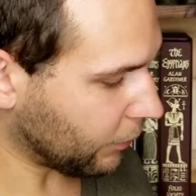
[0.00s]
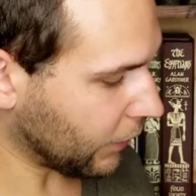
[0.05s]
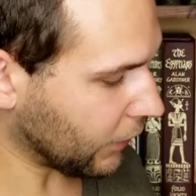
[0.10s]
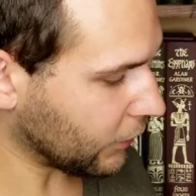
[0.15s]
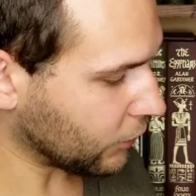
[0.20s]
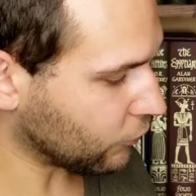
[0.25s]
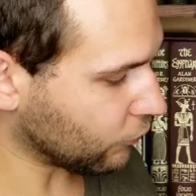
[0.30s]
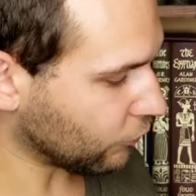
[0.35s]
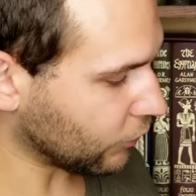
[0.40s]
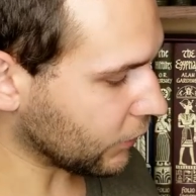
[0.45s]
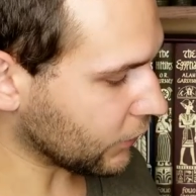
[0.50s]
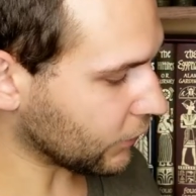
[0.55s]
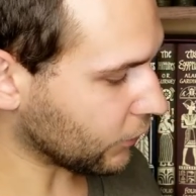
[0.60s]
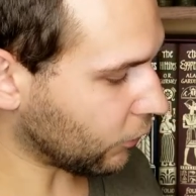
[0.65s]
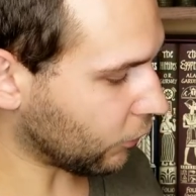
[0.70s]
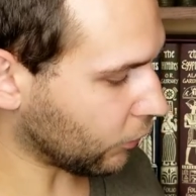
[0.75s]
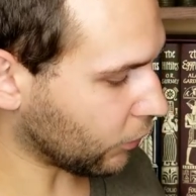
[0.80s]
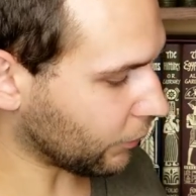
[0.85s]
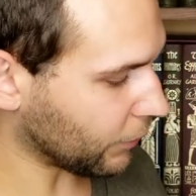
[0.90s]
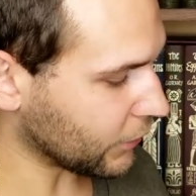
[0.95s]
page frieze, and
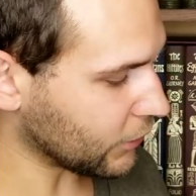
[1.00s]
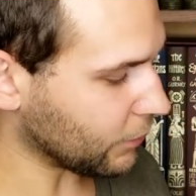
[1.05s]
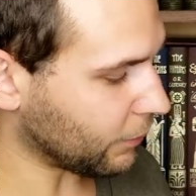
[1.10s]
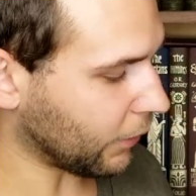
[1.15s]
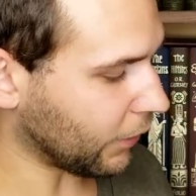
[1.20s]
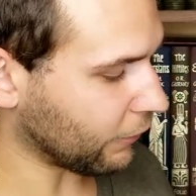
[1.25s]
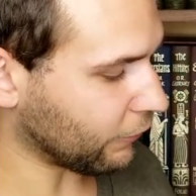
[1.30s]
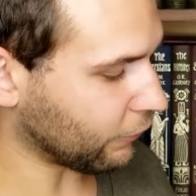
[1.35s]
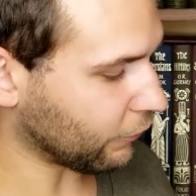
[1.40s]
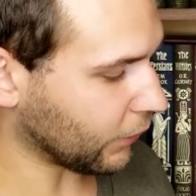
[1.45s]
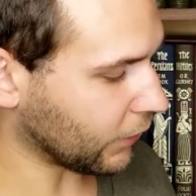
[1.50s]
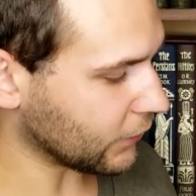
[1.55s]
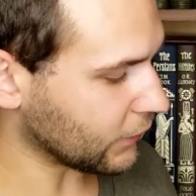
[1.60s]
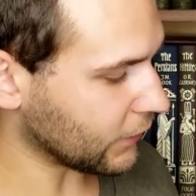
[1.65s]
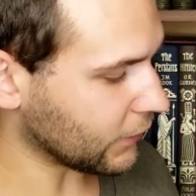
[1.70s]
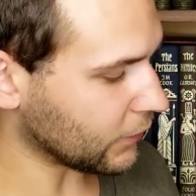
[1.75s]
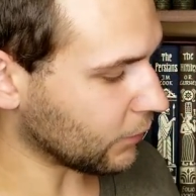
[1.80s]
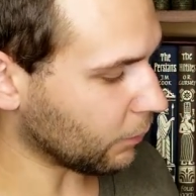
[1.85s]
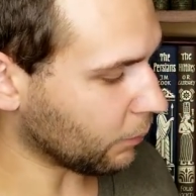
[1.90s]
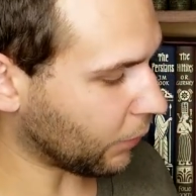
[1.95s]
ornaments by
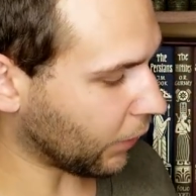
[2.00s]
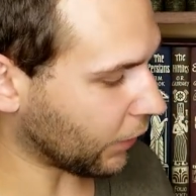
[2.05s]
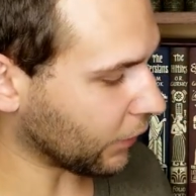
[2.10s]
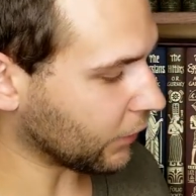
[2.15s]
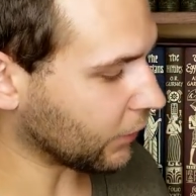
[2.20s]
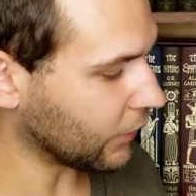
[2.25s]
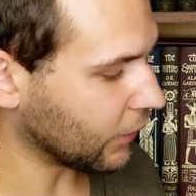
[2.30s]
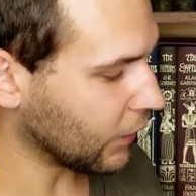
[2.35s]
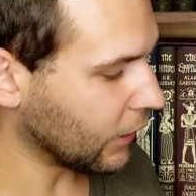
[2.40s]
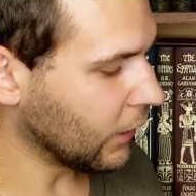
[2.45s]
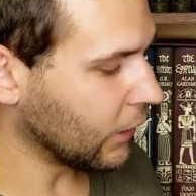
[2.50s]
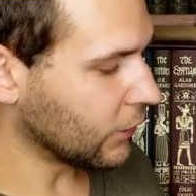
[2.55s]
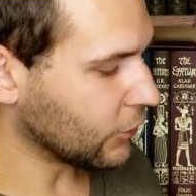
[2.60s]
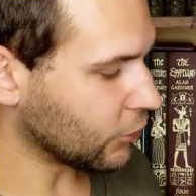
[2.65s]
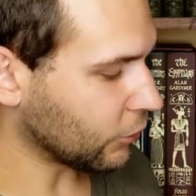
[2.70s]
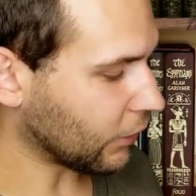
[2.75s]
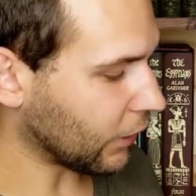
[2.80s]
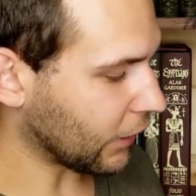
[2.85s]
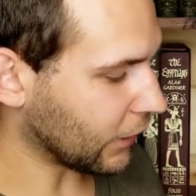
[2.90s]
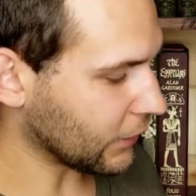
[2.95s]
Francis Button.
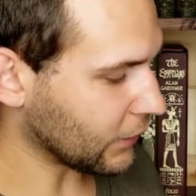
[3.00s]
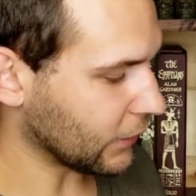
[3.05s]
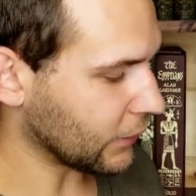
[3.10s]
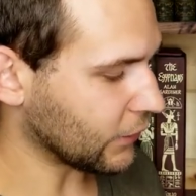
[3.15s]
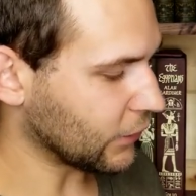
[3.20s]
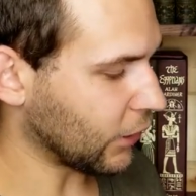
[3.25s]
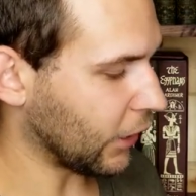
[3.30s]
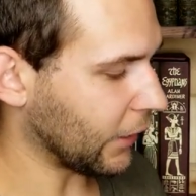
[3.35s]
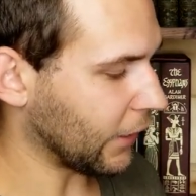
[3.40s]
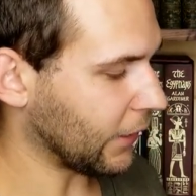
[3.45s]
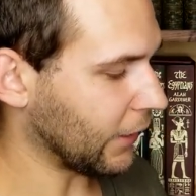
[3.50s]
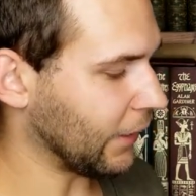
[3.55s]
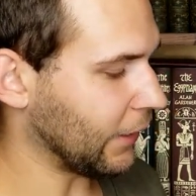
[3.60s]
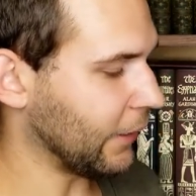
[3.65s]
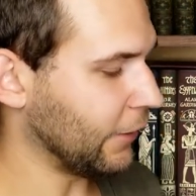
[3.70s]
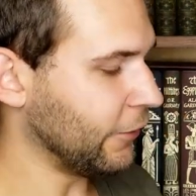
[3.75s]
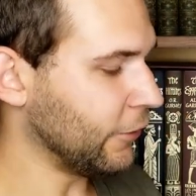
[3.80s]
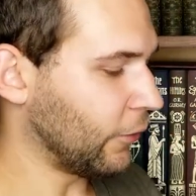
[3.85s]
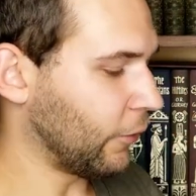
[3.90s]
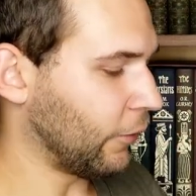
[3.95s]
So like I said, it's not,
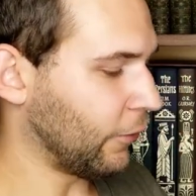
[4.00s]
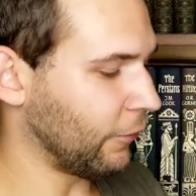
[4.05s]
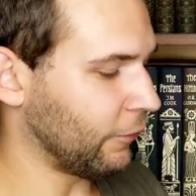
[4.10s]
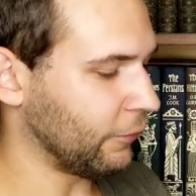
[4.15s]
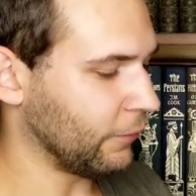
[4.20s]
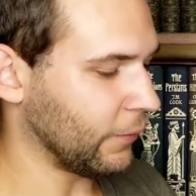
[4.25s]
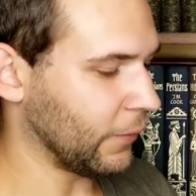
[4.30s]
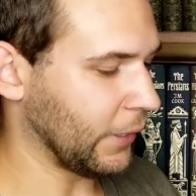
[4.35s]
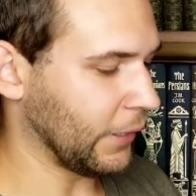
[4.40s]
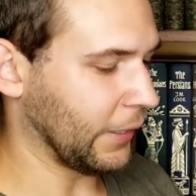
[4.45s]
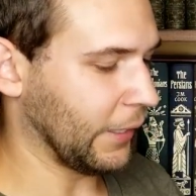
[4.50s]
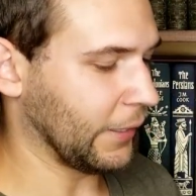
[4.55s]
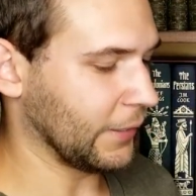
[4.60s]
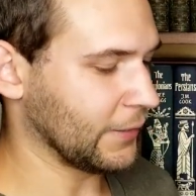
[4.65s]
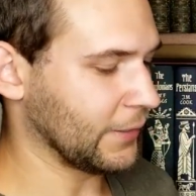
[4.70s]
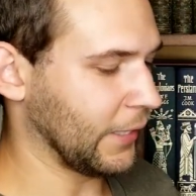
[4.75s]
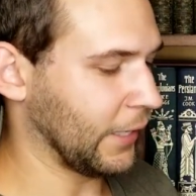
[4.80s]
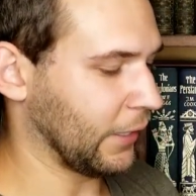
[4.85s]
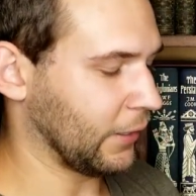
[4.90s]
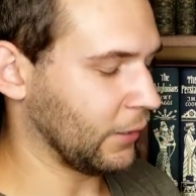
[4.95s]
you know, an
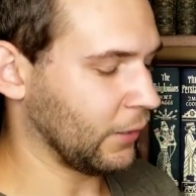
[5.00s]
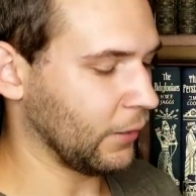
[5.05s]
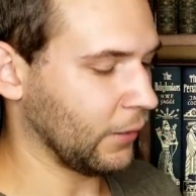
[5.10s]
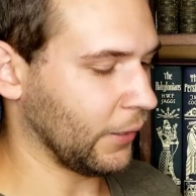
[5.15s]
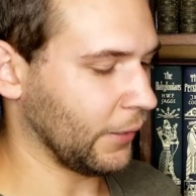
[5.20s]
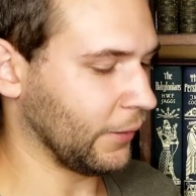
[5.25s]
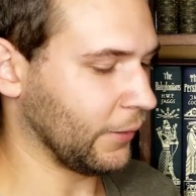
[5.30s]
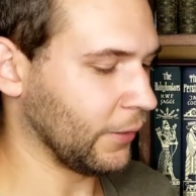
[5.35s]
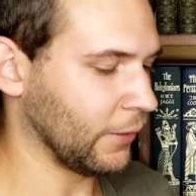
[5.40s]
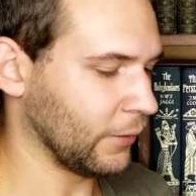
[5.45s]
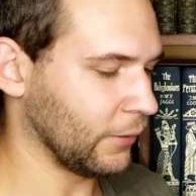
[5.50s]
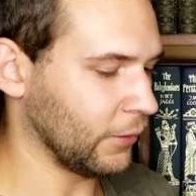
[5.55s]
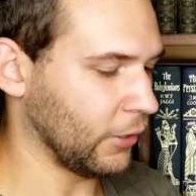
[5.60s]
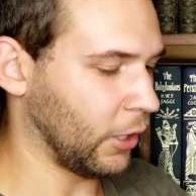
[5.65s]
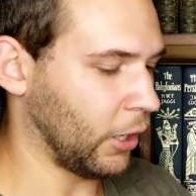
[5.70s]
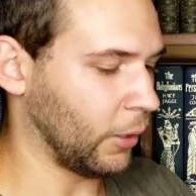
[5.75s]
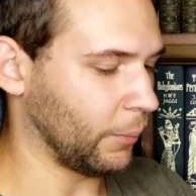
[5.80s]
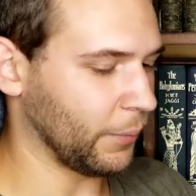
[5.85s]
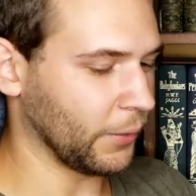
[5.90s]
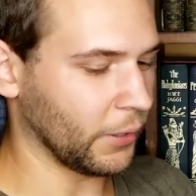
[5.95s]
exact like
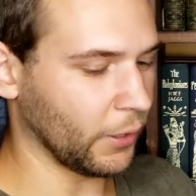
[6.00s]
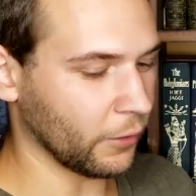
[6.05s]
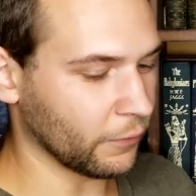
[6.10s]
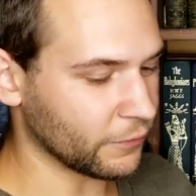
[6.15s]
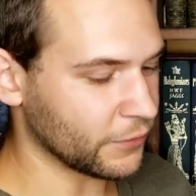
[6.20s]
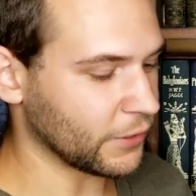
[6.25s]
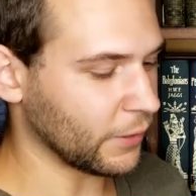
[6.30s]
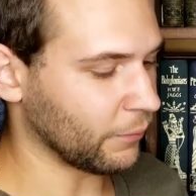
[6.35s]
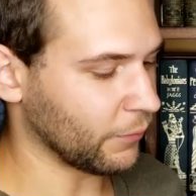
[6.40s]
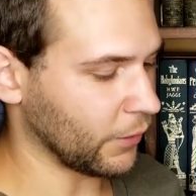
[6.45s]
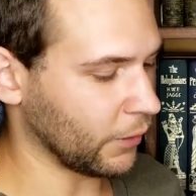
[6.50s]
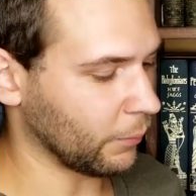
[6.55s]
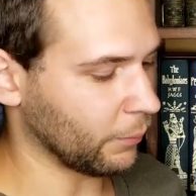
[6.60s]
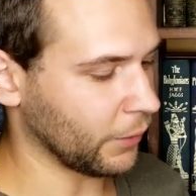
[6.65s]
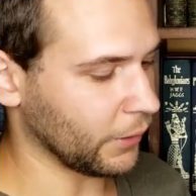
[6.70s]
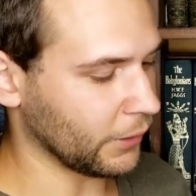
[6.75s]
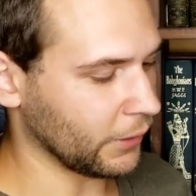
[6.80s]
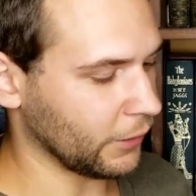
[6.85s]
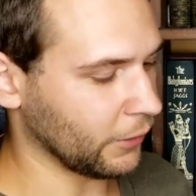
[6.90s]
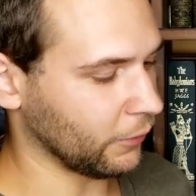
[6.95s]
copy of something,
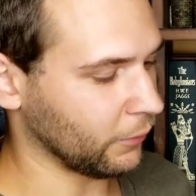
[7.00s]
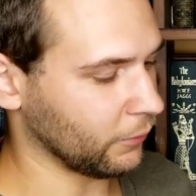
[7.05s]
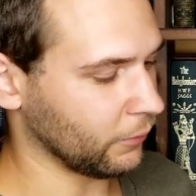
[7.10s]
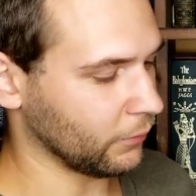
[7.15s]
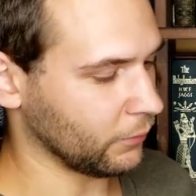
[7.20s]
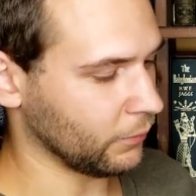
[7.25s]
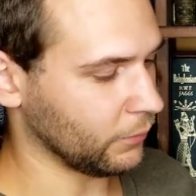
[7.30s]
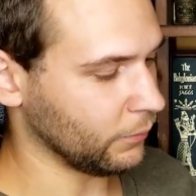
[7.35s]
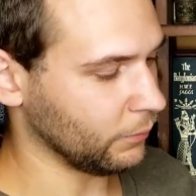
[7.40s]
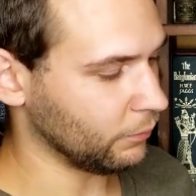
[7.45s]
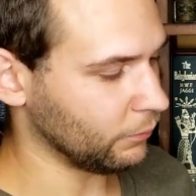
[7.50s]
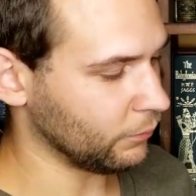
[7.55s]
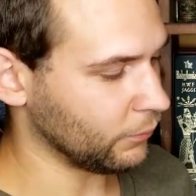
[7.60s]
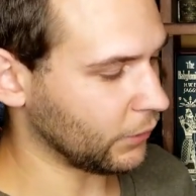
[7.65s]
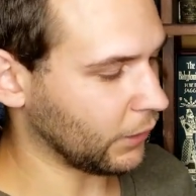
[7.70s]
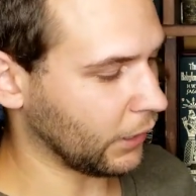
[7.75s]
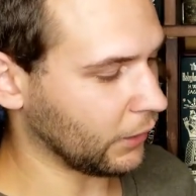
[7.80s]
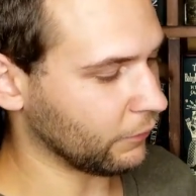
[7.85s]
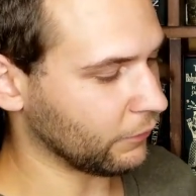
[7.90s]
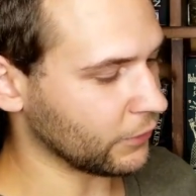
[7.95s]
but you know,
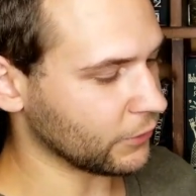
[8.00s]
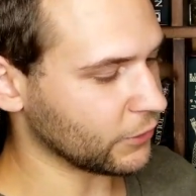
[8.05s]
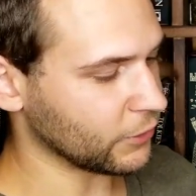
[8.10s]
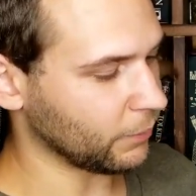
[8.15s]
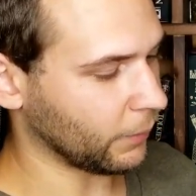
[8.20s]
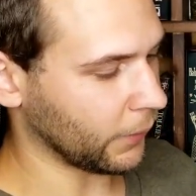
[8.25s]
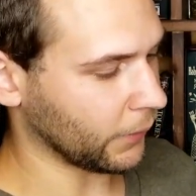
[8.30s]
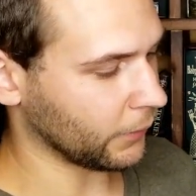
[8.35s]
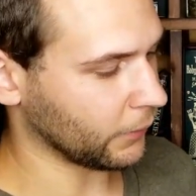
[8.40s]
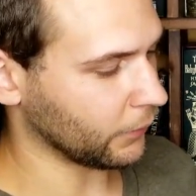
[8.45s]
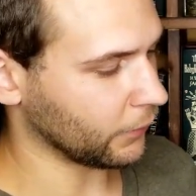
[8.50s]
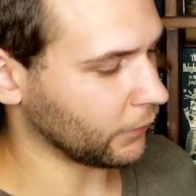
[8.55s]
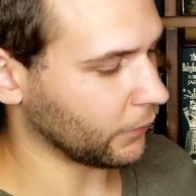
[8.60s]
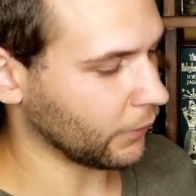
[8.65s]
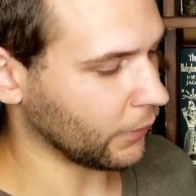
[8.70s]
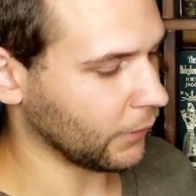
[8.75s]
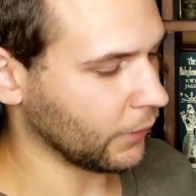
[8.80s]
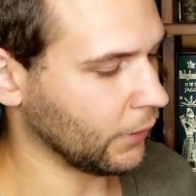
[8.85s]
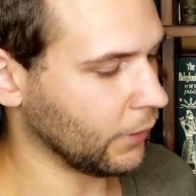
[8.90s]
kind of inspired